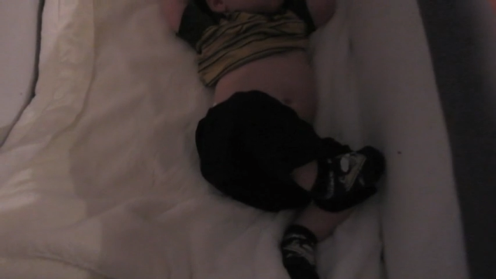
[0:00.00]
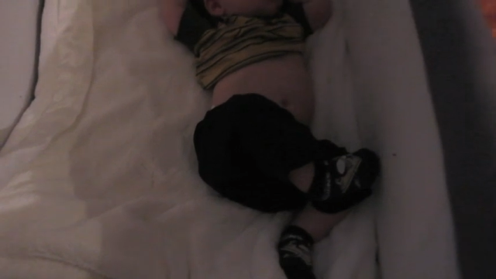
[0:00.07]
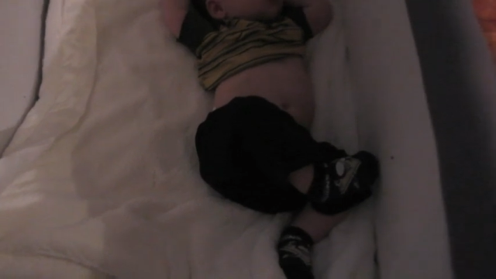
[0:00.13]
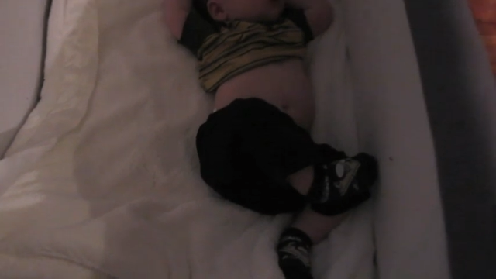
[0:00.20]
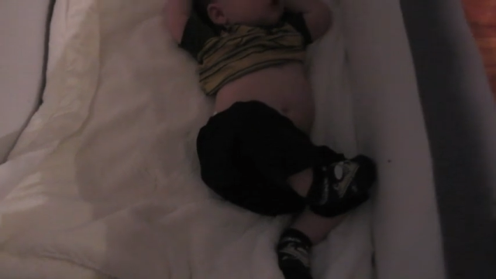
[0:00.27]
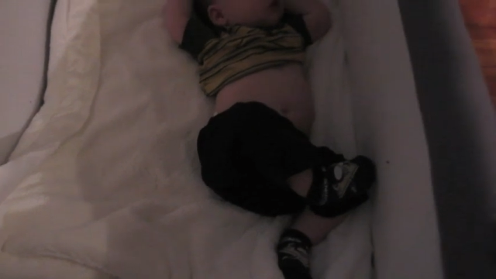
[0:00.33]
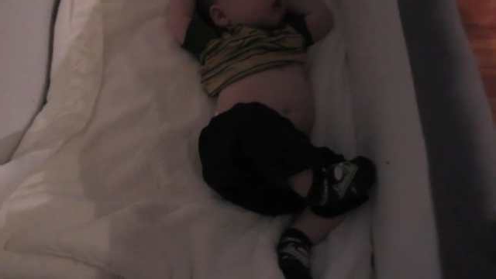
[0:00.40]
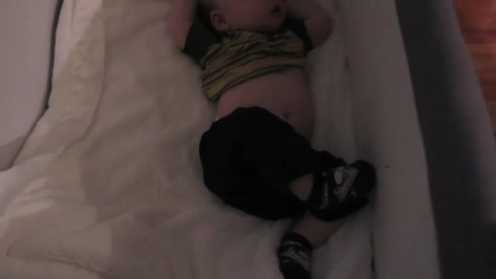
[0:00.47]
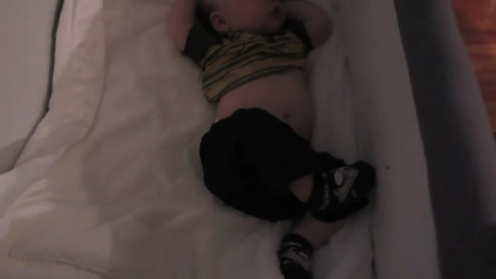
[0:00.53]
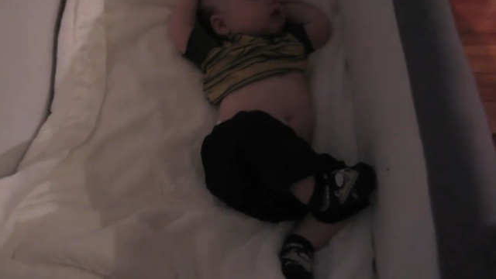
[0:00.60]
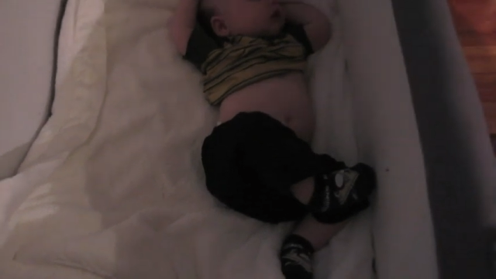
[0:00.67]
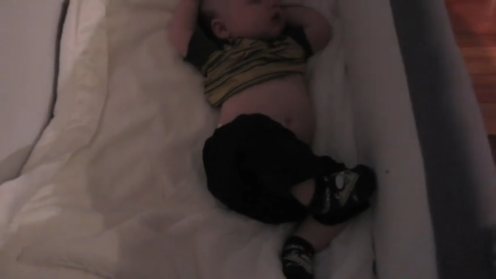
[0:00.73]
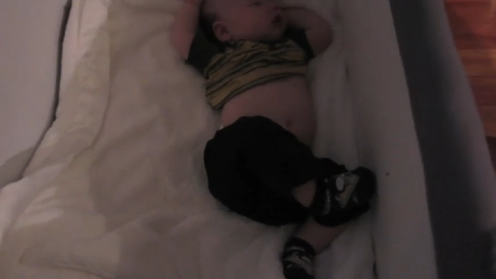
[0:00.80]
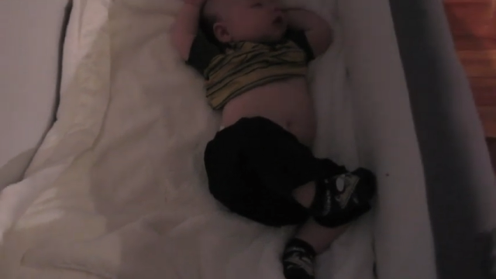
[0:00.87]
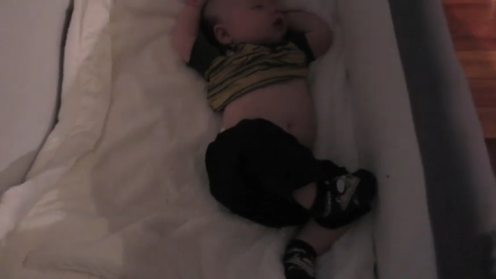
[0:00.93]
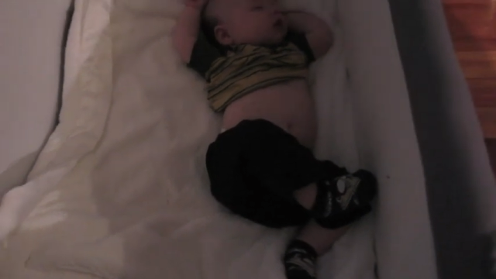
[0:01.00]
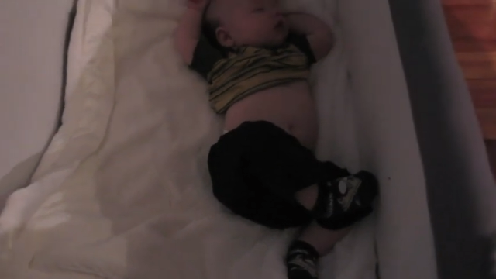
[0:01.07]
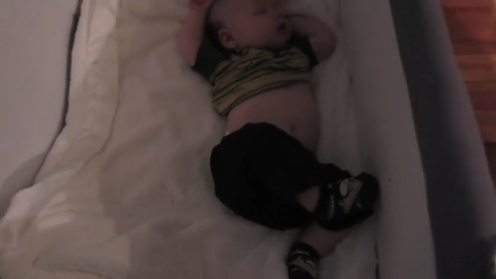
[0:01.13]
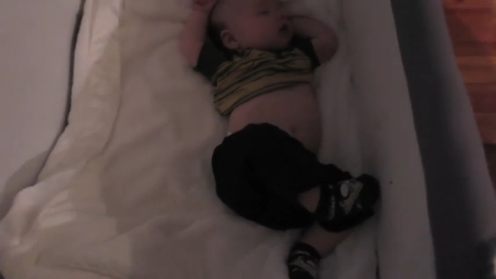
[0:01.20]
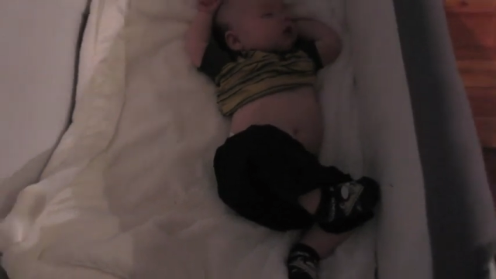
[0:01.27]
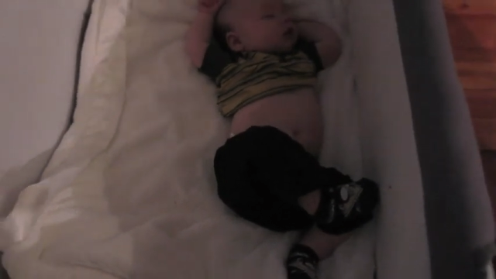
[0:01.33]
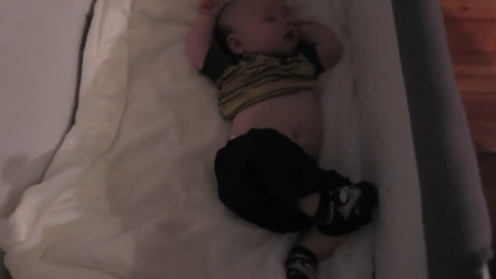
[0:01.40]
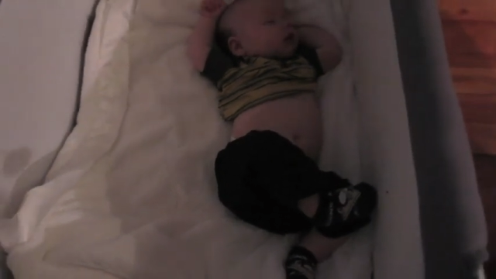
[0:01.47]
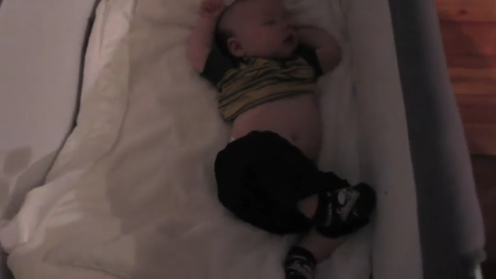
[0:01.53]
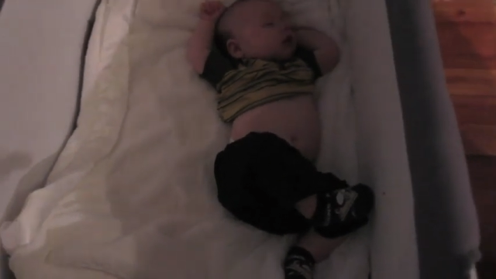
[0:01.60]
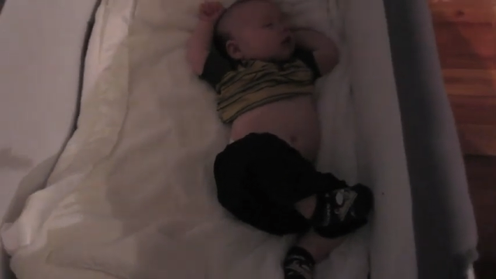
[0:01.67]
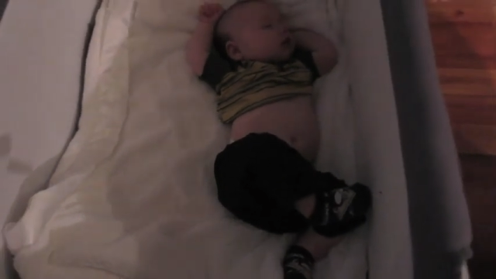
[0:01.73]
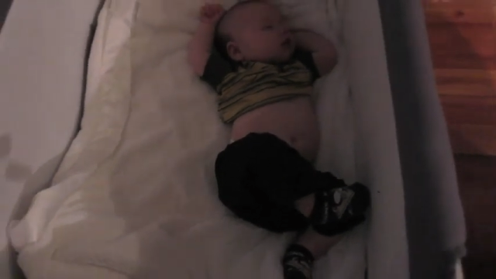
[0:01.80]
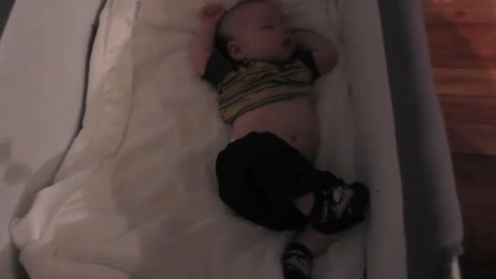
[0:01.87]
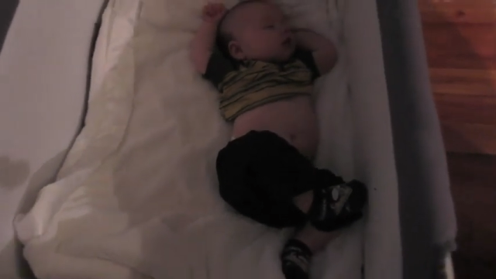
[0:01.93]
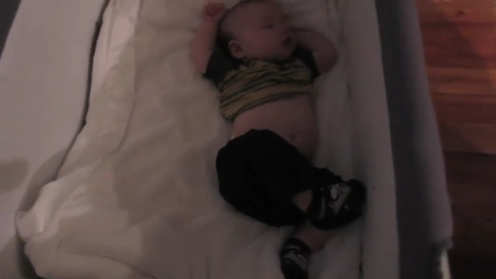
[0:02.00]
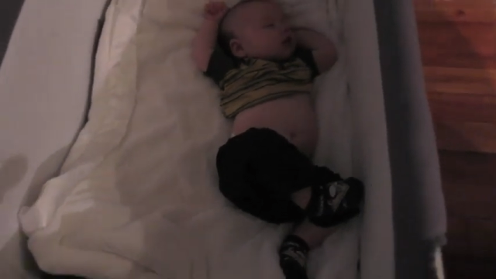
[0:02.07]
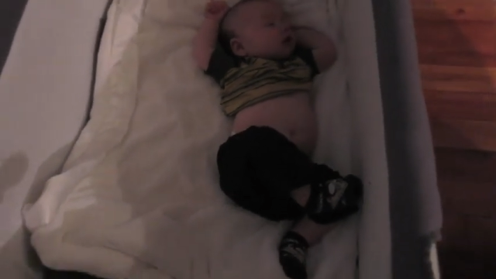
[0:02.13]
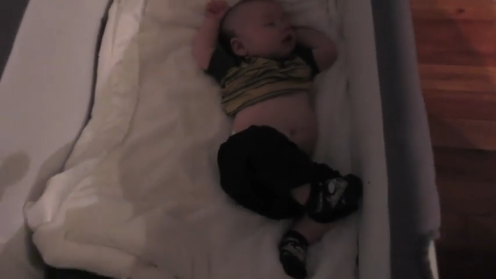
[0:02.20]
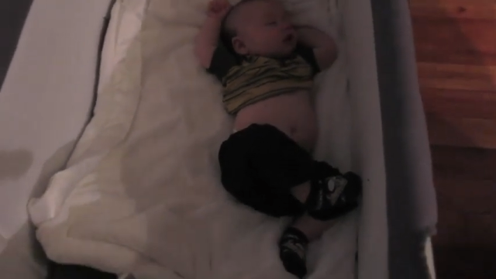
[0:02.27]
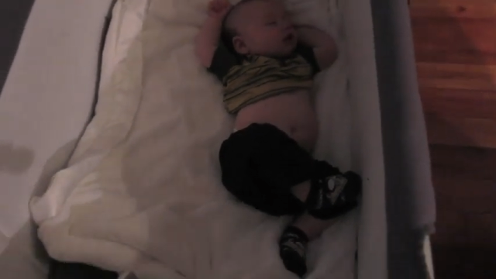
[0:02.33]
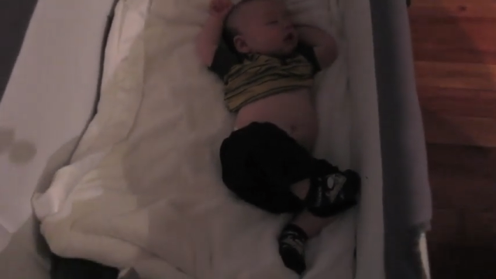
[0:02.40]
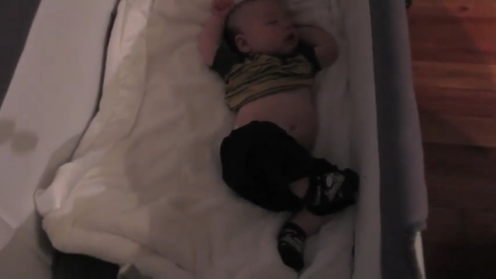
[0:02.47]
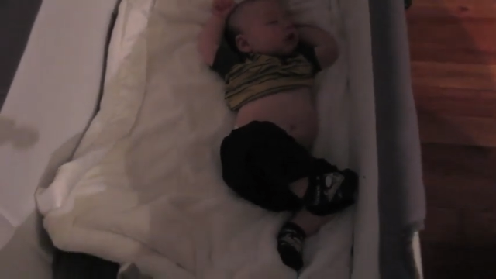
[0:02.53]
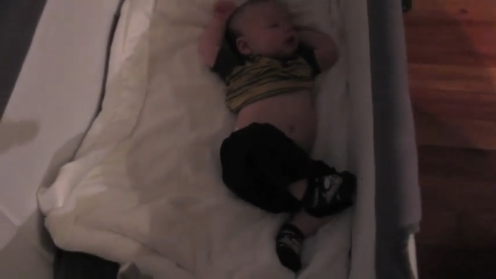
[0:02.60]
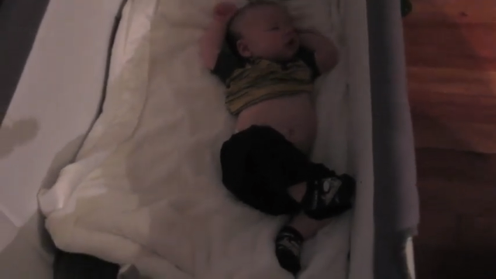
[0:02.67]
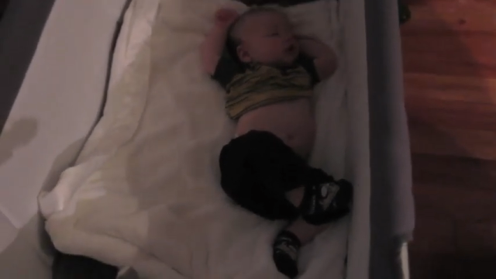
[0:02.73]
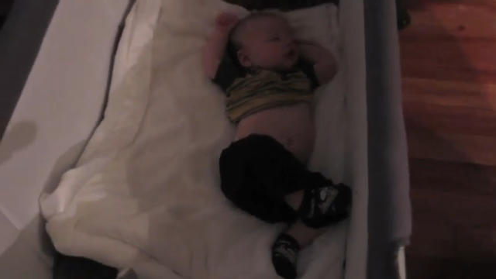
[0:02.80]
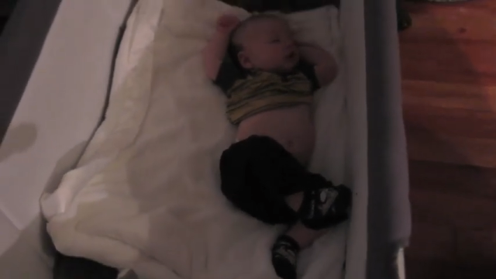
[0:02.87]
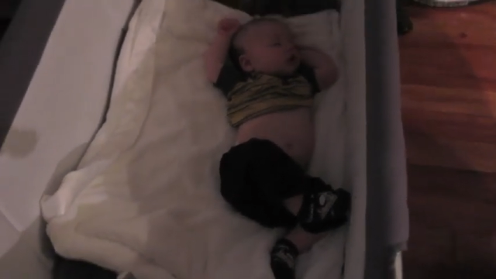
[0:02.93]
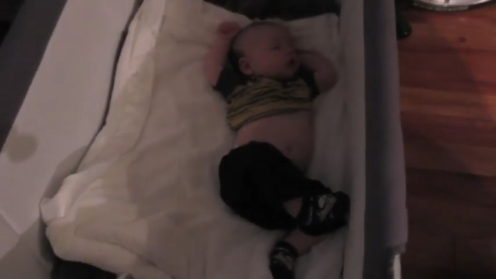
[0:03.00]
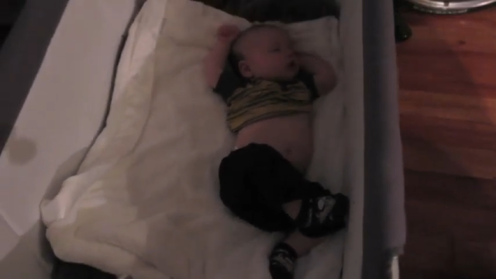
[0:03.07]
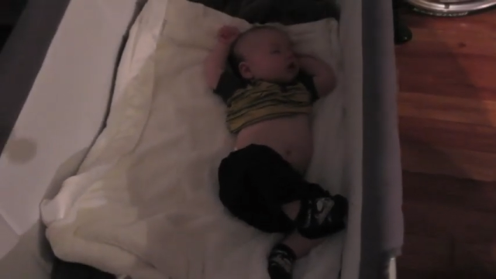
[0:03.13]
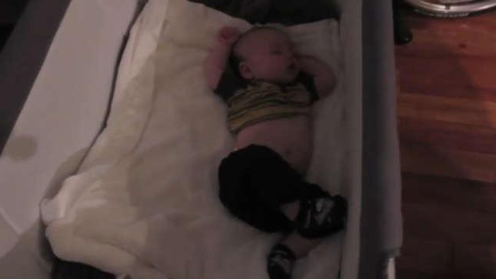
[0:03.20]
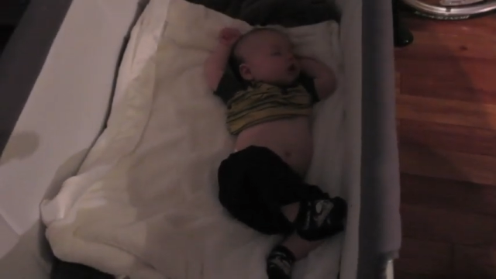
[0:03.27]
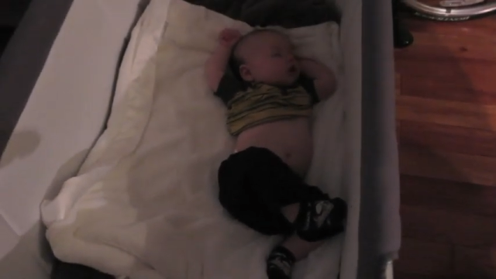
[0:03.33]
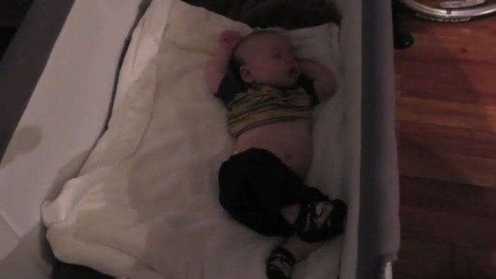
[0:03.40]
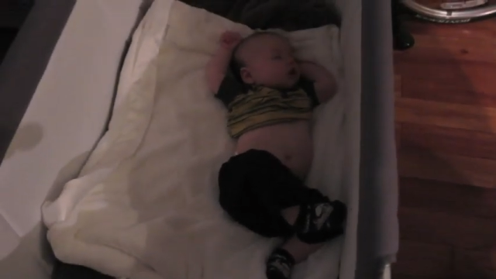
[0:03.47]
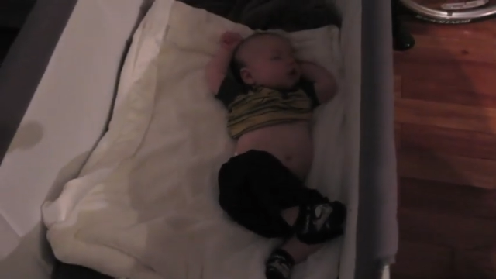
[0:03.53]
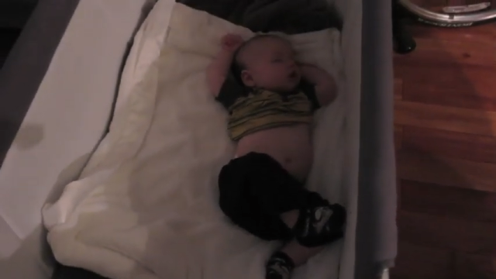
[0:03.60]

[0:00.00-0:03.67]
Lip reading: [unreadable: no face in view]